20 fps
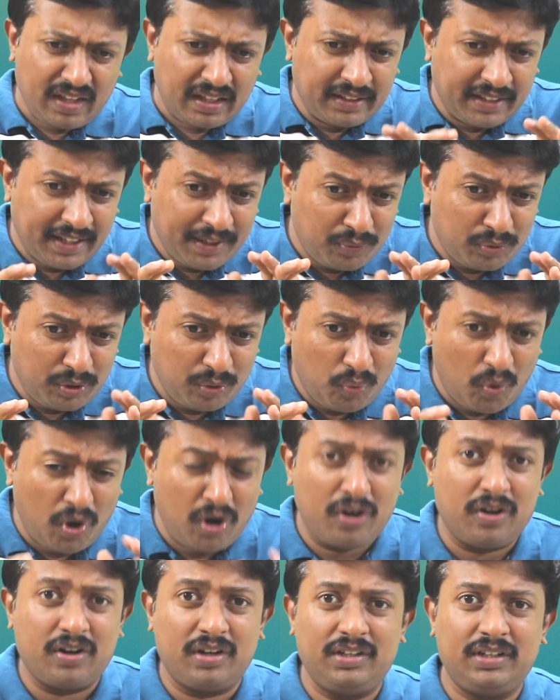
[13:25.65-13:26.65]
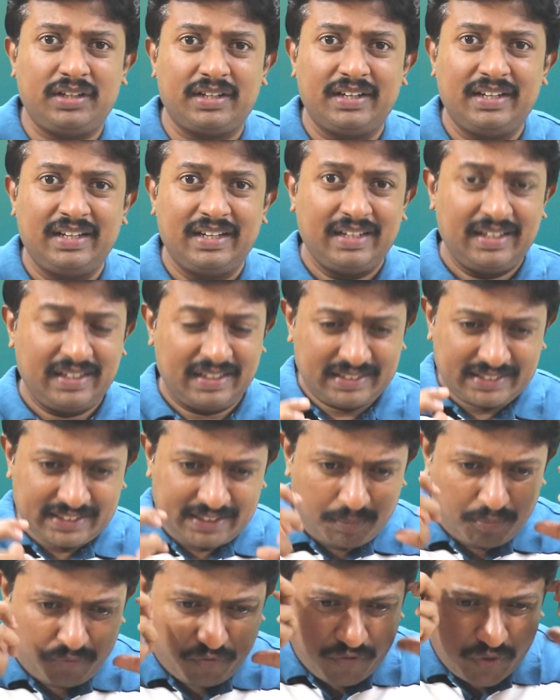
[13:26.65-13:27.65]
they would want
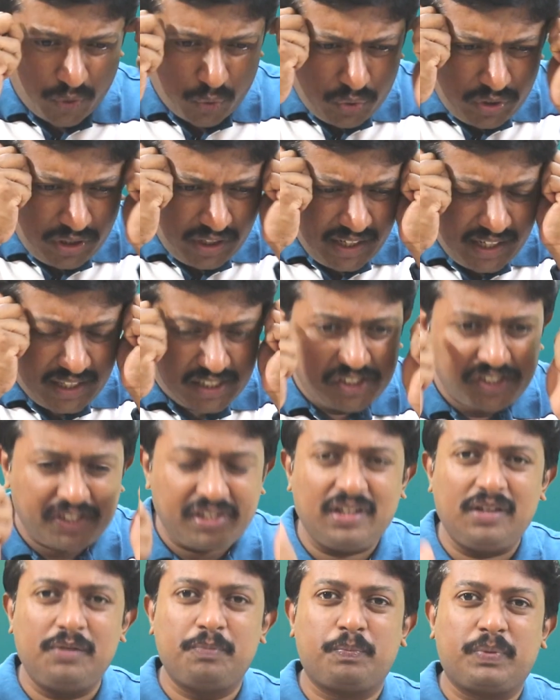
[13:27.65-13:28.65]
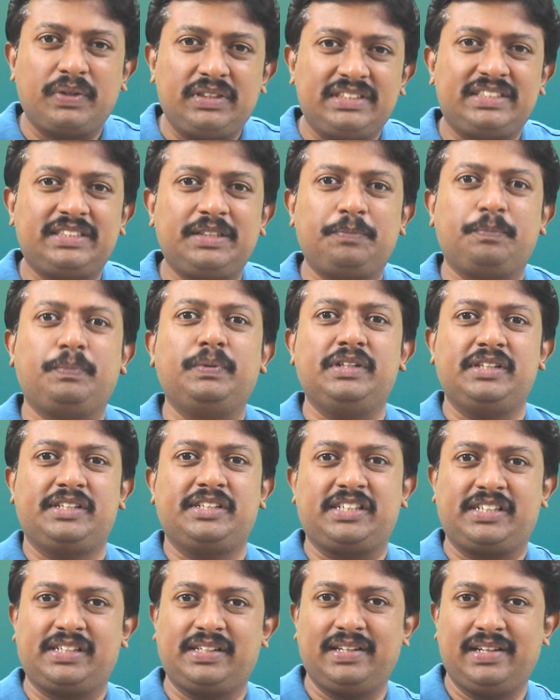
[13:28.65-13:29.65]
some foundational
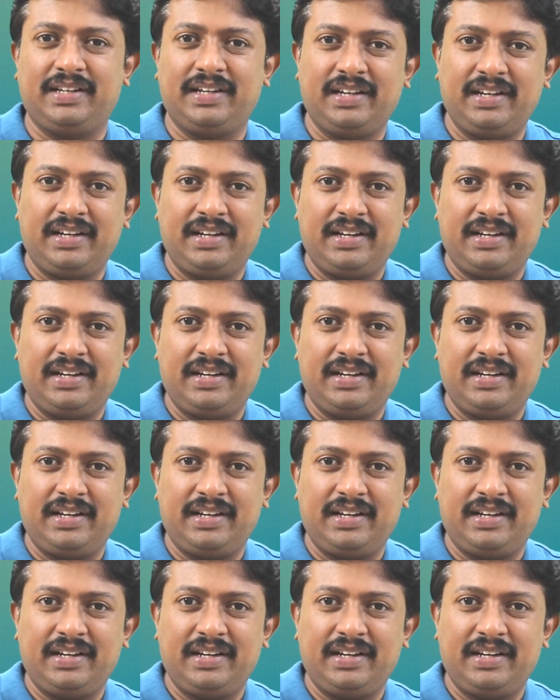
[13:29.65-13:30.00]
principles,